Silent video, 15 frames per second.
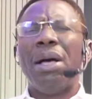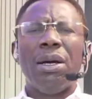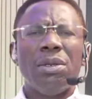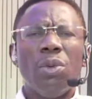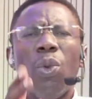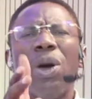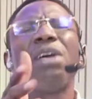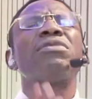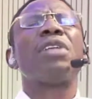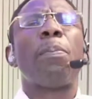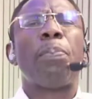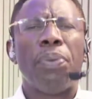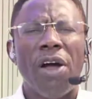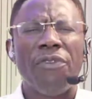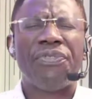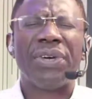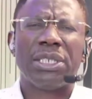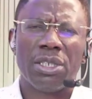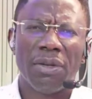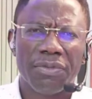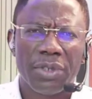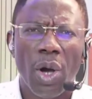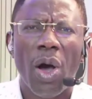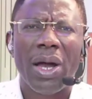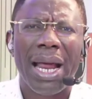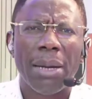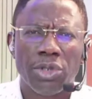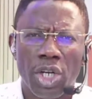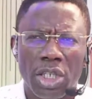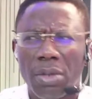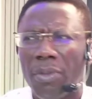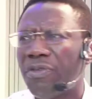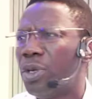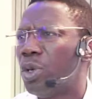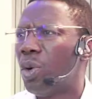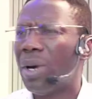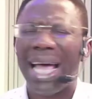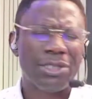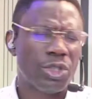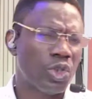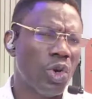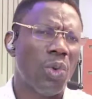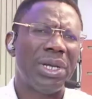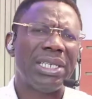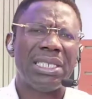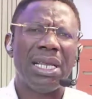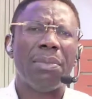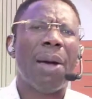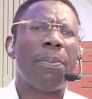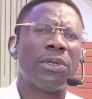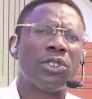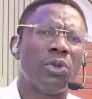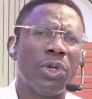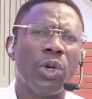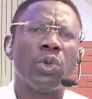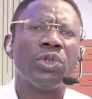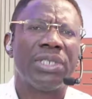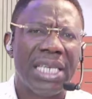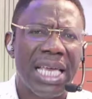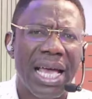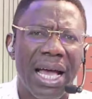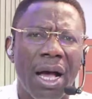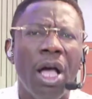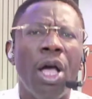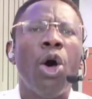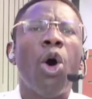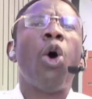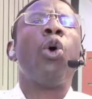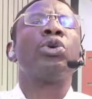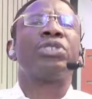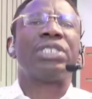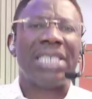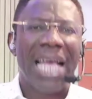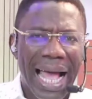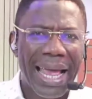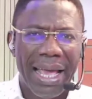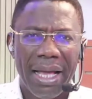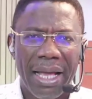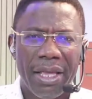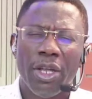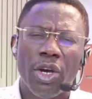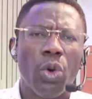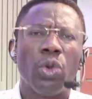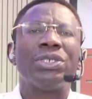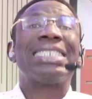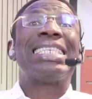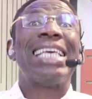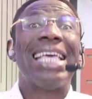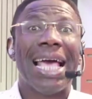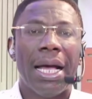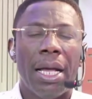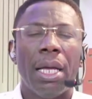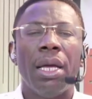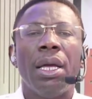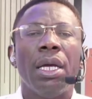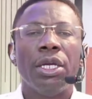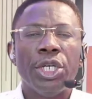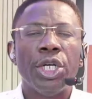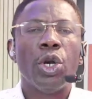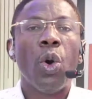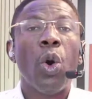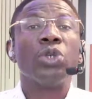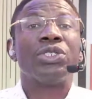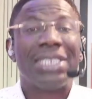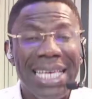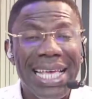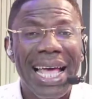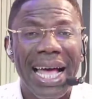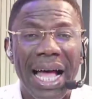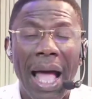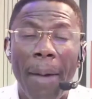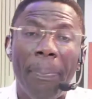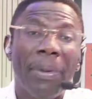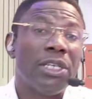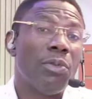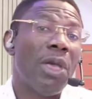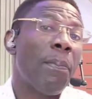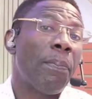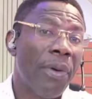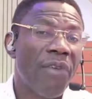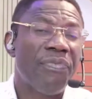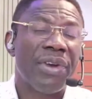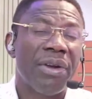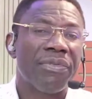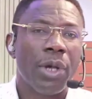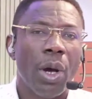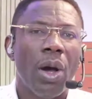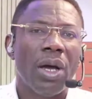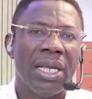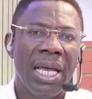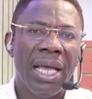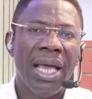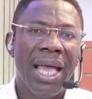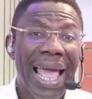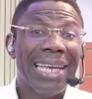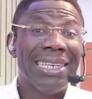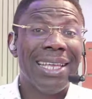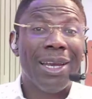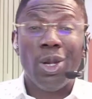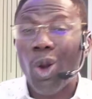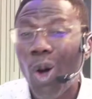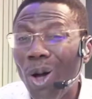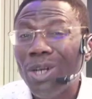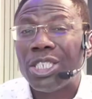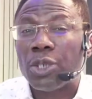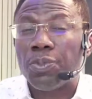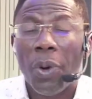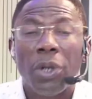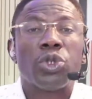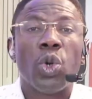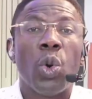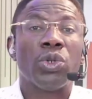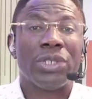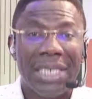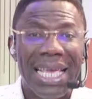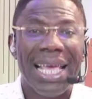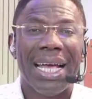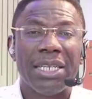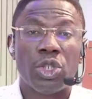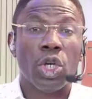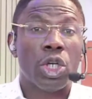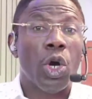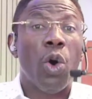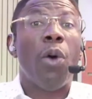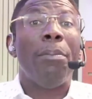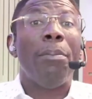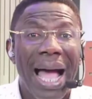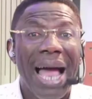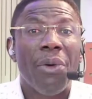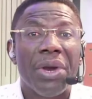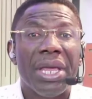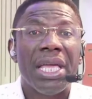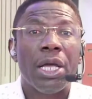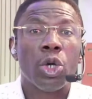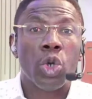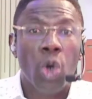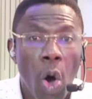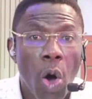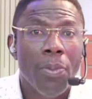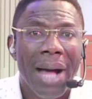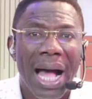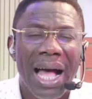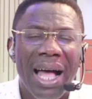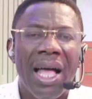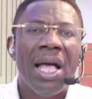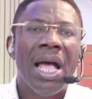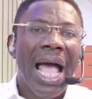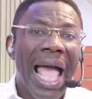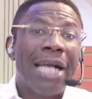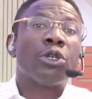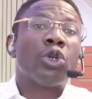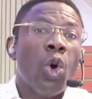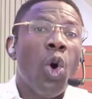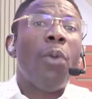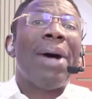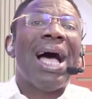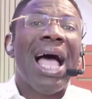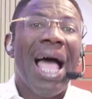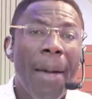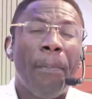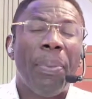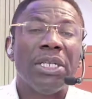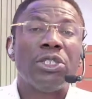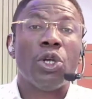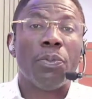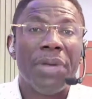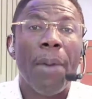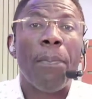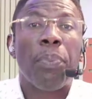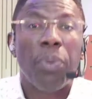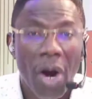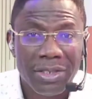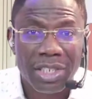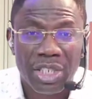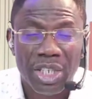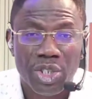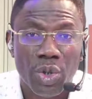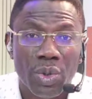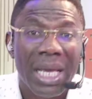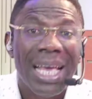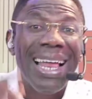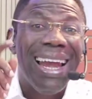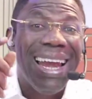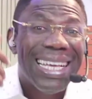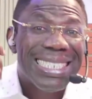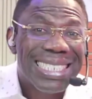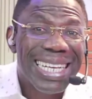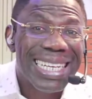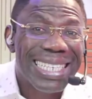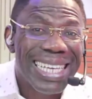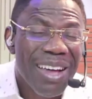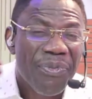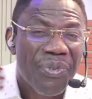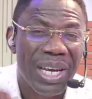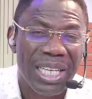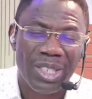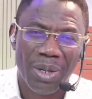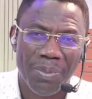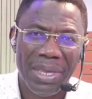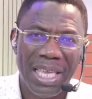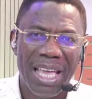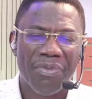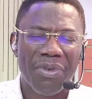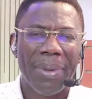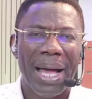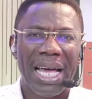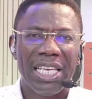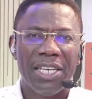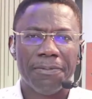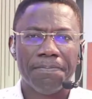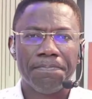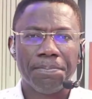One of the prophets of God, I'm sure some of you know that story. His name happens to be Hosea or Hosea. Hosea. Hosea happened to be a prophet of God, and the Lord spoke to Hosea to go marry Gomer, and Gomer happened to be a prostitute. Listen carefully to me, everybody.